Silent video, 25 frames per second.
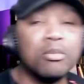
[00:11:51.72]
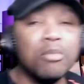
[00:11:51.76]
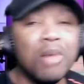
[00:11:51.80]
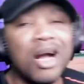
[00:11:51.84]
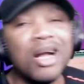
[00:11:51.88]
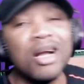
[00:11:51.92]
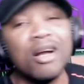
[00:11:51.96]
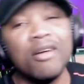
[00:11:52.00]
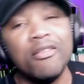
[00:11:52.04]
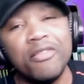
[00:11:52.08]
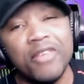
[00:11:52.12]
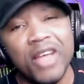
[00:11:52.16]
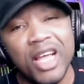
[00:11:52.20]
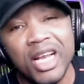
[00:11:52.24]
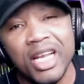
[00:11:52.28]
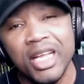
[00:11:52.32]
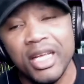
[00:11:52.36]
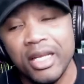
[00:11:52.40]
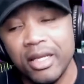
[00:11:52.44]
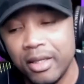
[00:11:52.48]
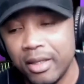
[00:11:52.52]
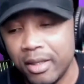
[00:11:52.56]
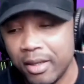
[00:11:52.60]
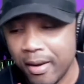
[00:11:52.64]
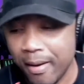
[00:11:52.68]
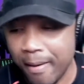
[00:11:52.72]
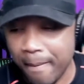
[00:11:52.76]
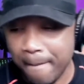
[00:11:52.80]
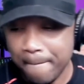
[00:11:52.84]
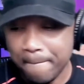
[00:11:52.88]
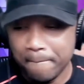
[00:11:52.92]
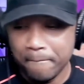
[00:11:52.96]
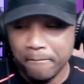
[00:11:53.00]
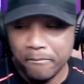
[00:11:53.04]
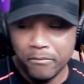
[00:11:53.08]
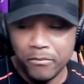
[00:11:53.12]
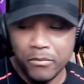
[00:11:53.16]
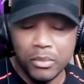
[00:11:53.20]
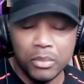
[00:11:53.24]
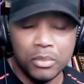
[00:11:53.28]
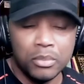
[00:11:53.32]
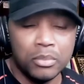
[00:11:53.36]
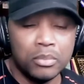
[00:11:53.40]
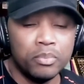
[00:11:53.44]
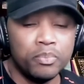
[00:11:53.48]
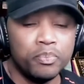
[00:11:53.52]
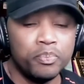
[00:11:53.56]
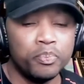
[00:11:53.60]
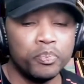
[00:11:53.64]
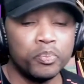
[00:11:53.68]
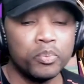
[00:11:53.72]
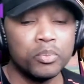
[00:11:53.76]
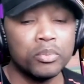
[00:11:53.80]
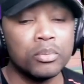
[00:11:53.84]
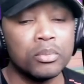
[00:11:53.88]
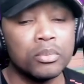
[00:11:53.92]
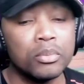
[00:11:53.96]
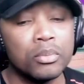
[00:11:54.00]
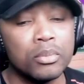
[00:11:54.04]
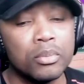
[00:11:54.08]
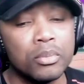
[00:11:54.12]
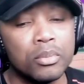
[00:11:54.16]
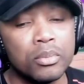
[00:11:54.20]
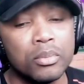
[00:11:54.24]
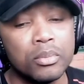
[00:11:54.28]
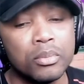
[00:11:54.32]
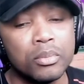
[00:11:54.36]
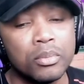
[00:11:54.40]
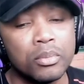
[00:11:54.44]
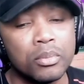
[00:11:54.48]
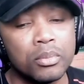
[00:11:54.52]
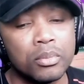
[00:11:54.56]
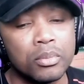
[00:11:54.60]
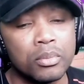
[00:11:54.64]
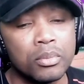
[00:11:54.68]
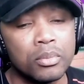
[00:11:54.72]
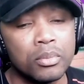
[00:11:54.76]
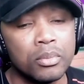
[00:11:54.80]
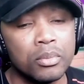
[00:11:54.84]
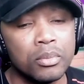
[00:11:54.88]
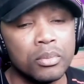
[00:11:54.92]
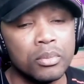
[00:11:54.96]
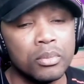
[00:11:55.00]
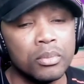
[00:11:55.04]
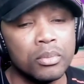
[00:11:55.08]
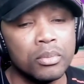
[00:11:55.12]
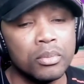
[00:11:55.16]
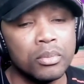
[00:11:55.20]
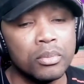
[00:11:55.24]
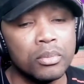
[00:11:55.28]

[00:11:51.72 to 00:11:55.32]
But at that, may I do, you know, may I try to kill the competition, but